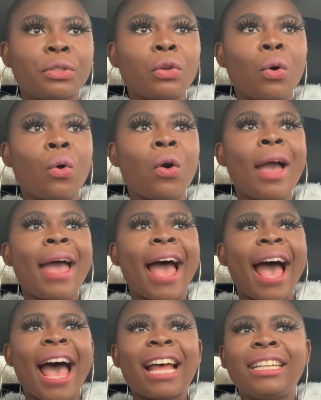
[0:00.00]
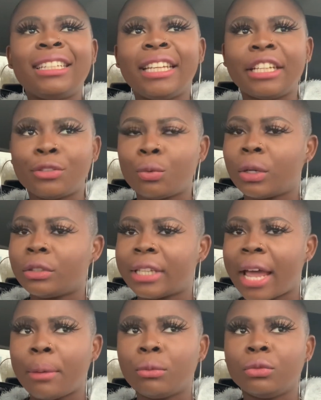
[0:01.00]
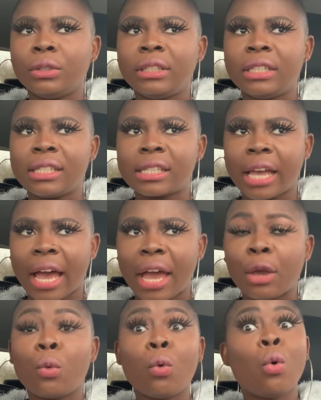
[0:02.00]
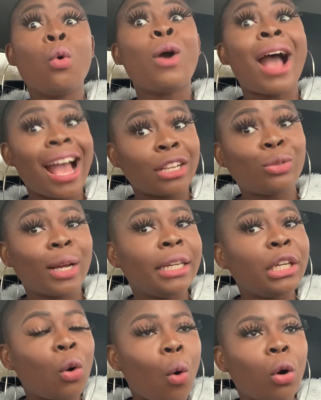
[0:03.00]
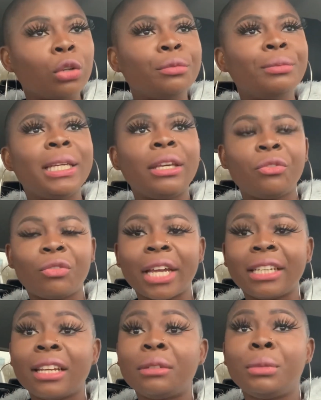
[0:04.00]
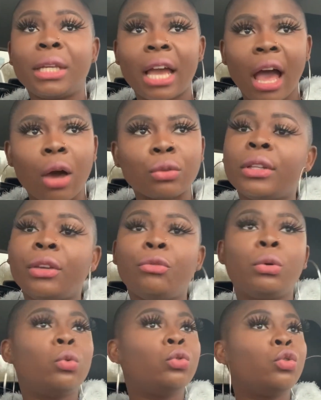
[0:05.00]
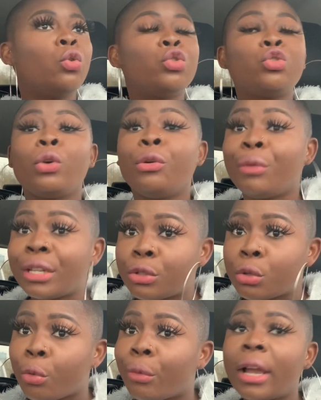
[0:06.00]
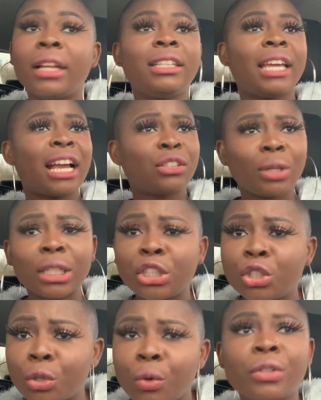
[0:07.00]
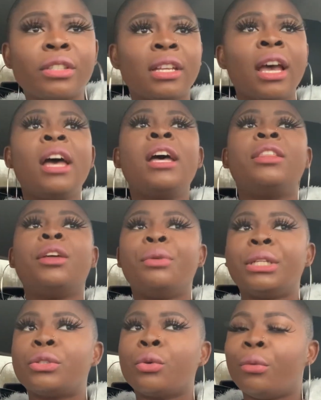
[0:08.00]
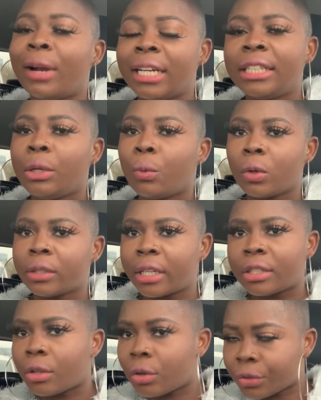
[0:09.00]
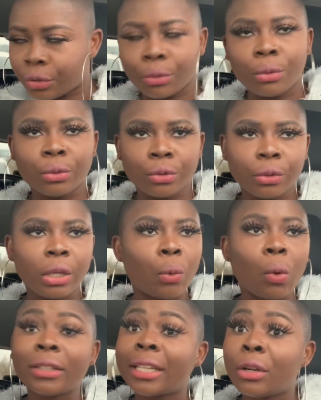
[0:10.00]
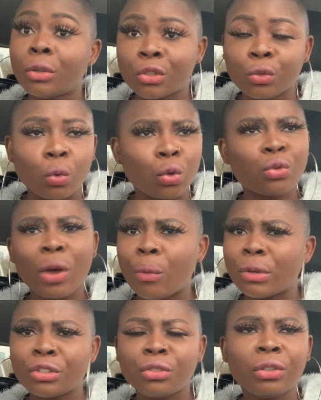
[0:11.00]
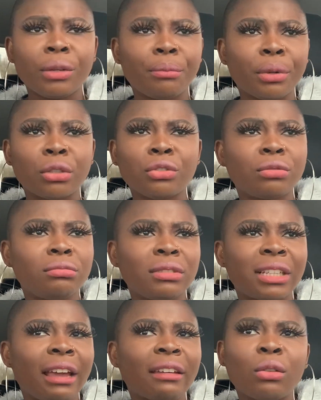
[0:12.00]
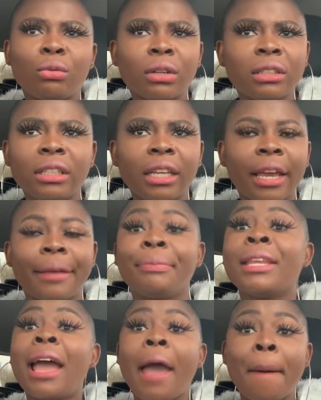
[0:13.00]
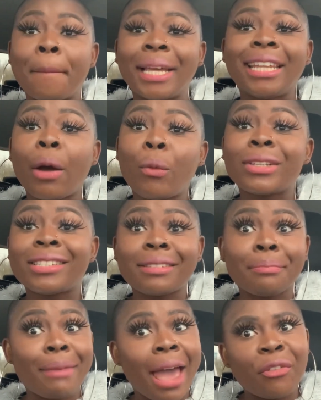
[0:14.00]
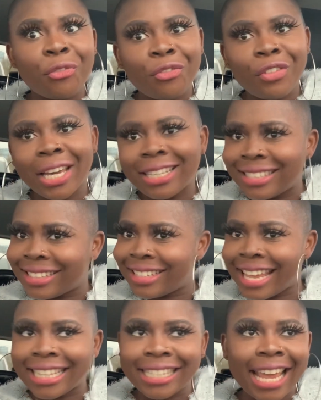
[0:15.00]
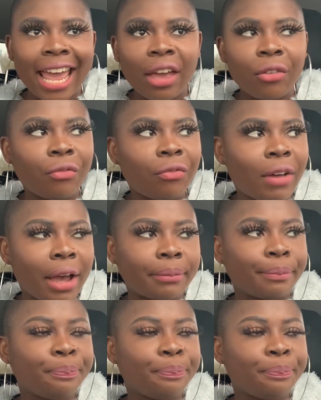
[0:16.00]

So I had a date one time with this guy who actually called me, invited me out if we could go to a restaurant. He actually chose the restaurant he wanted us to go to. I was new in Belgium like 1 year, but that was my first date ever.